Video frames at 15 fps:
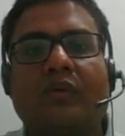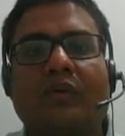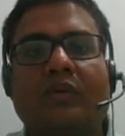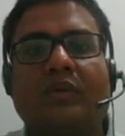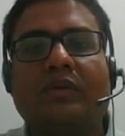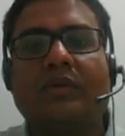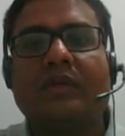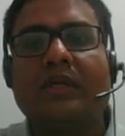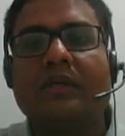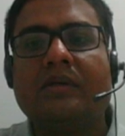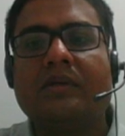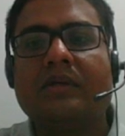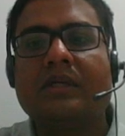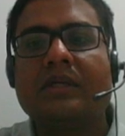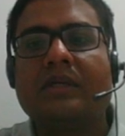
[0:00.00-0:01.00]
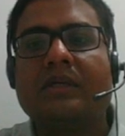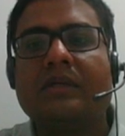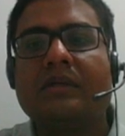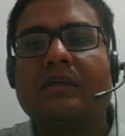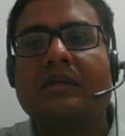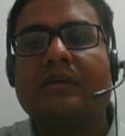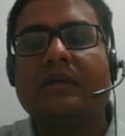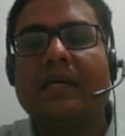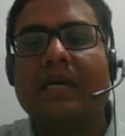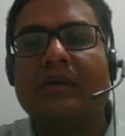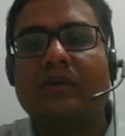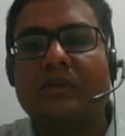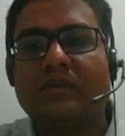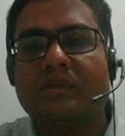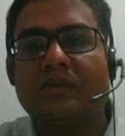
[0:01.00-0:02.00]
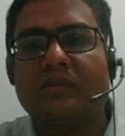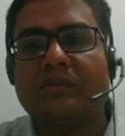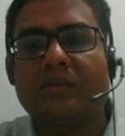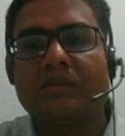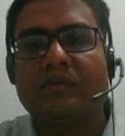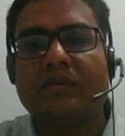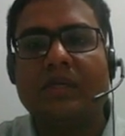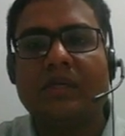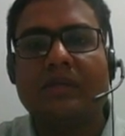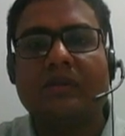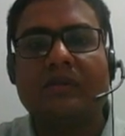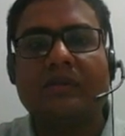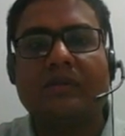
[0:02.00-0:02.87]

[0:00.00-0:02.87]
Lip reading: 300 calories of heat